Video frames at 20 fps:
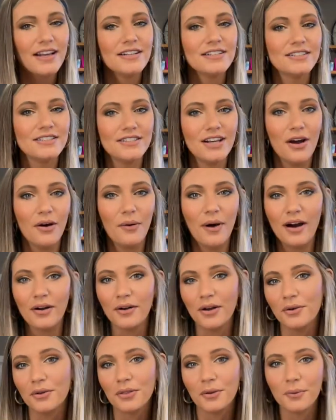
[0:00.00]
So I'll
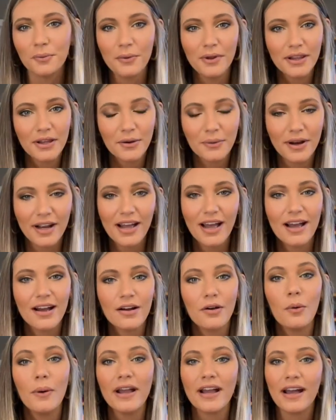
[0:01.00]
go through really
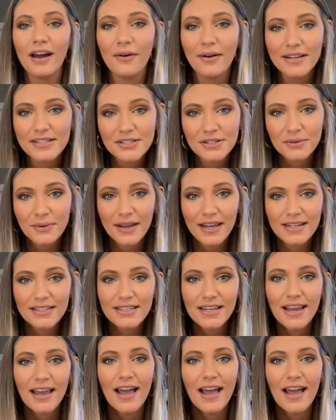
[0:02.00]
quick how I do it,